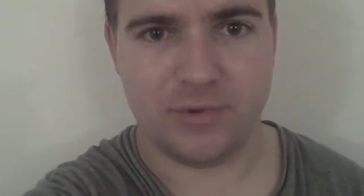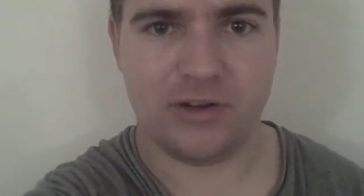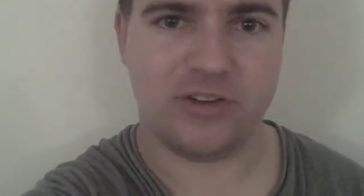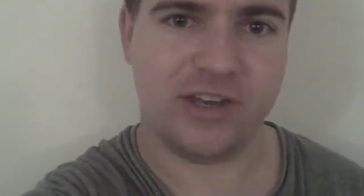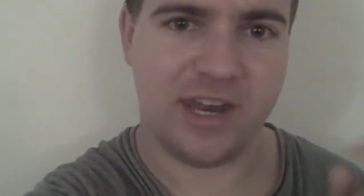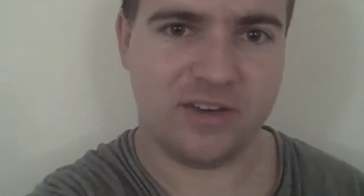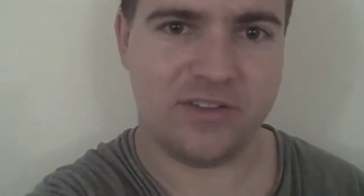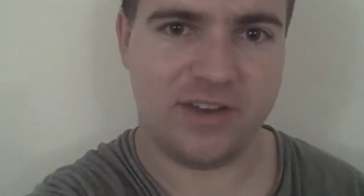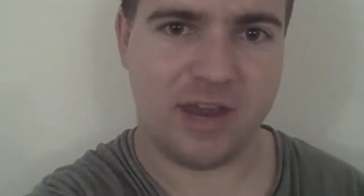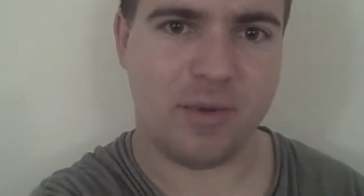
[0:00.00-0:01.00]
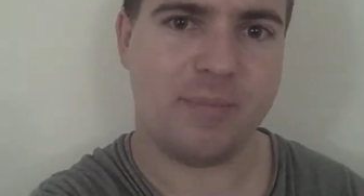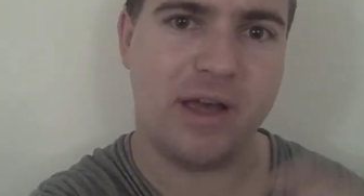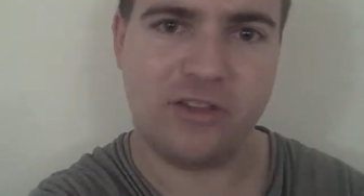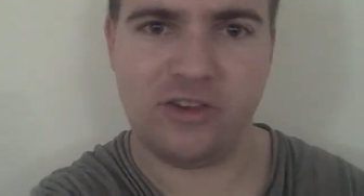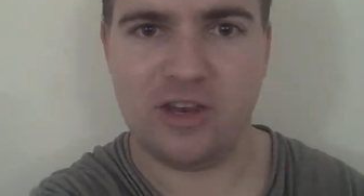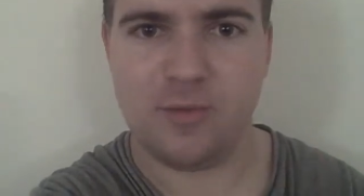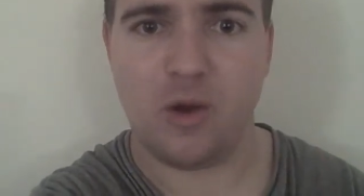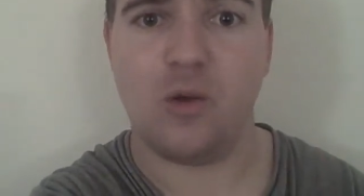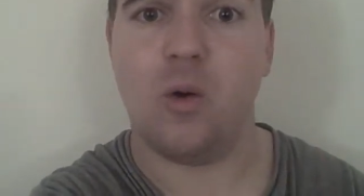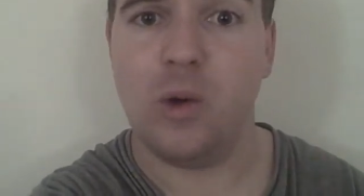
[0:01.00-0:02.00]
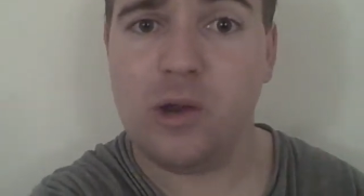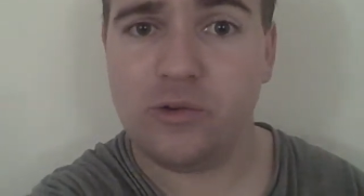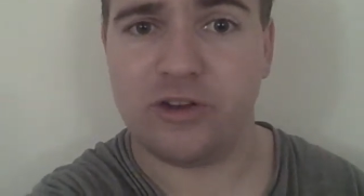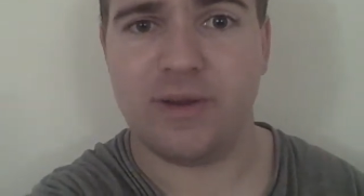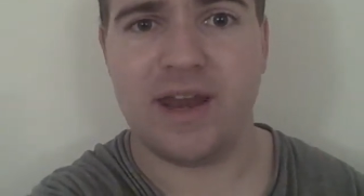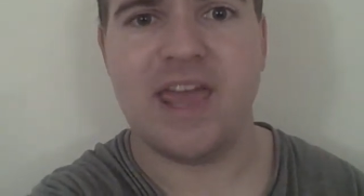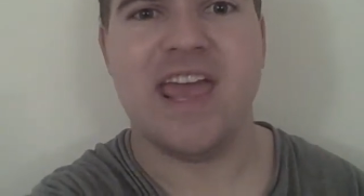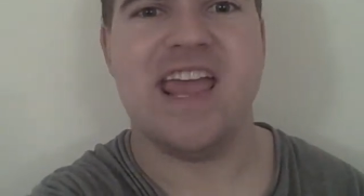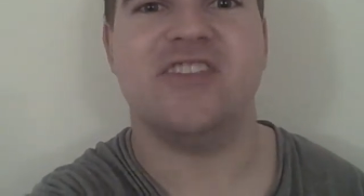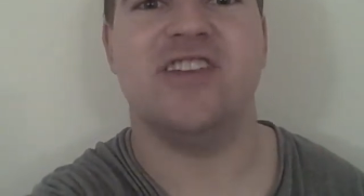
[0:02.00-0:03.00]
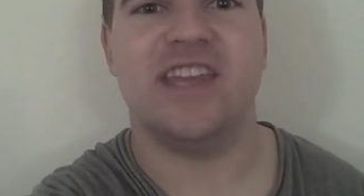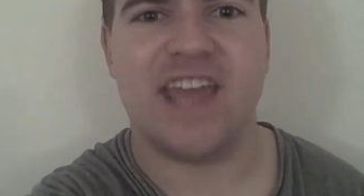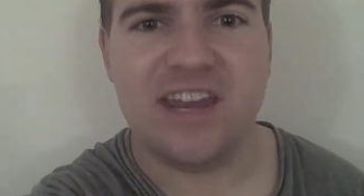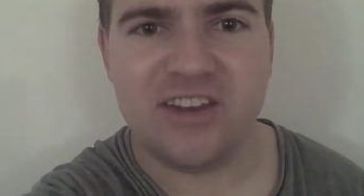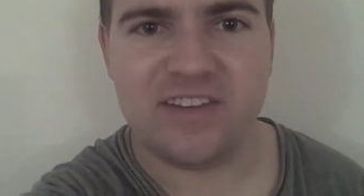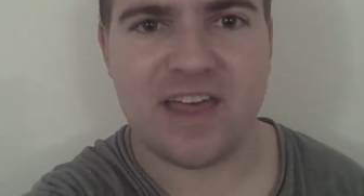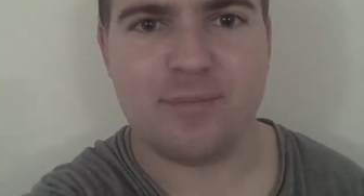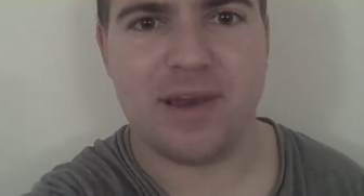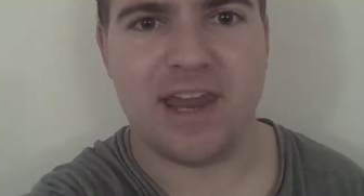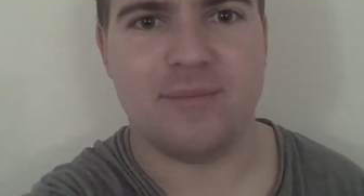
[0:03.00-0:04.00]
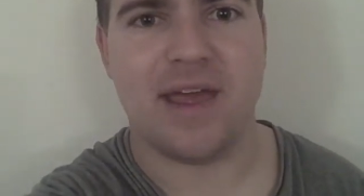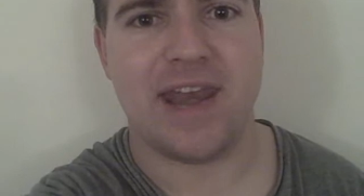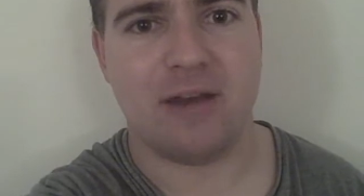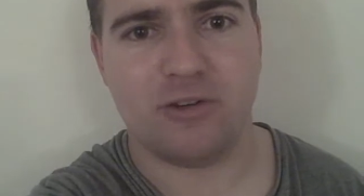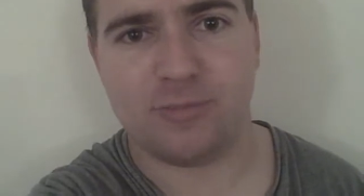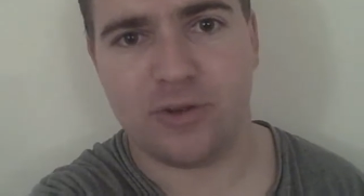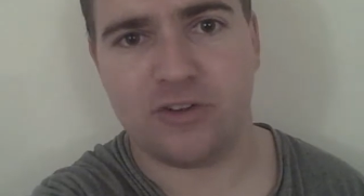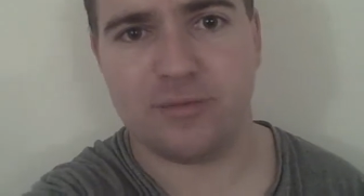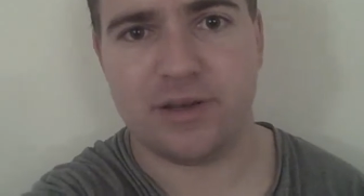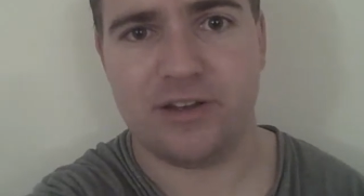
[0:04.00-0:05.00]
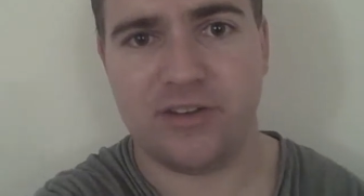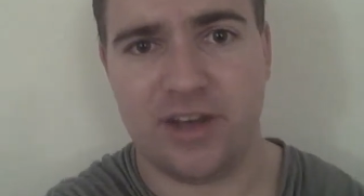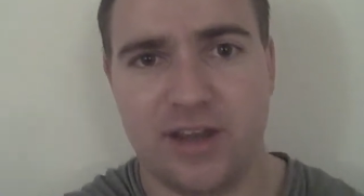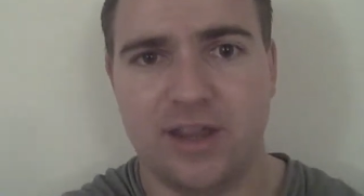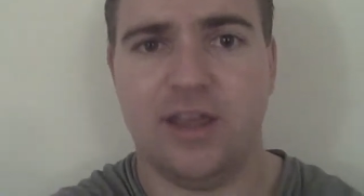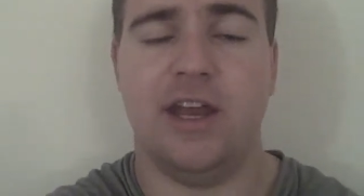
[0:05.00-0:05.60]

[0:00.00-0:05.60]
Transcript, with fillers: Because at the end of the day, by passing them on, all you're doing is negating that blame and that responsibility.